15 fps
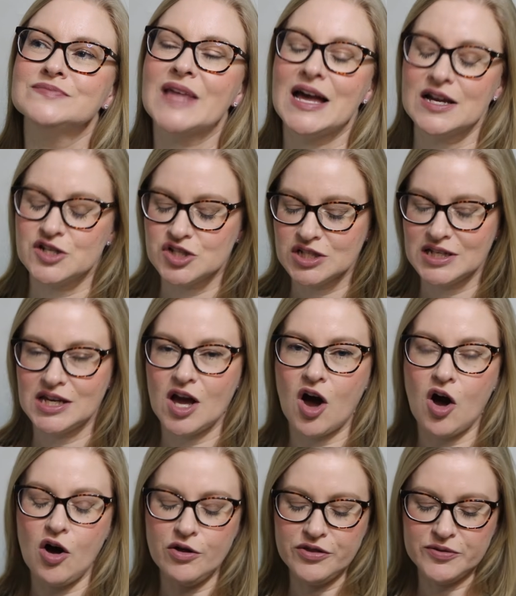Actually,
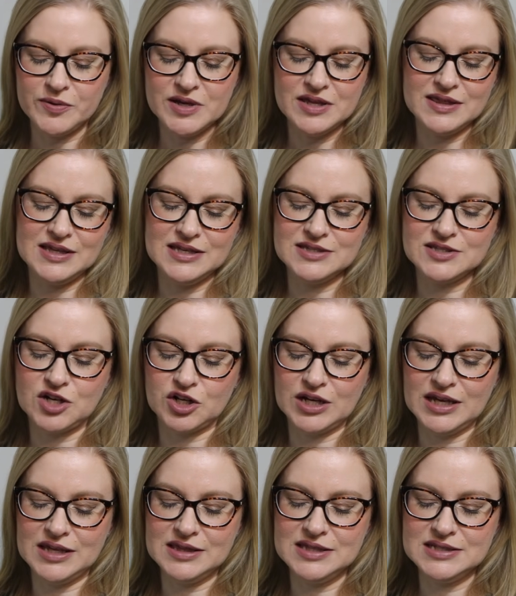all 3 of these are
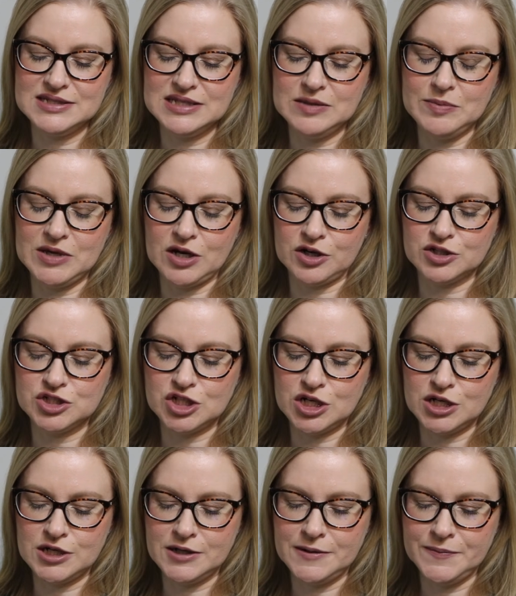in the TBR
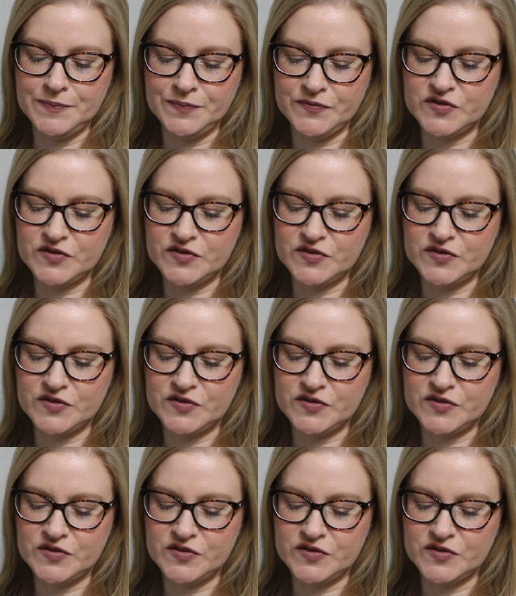jar.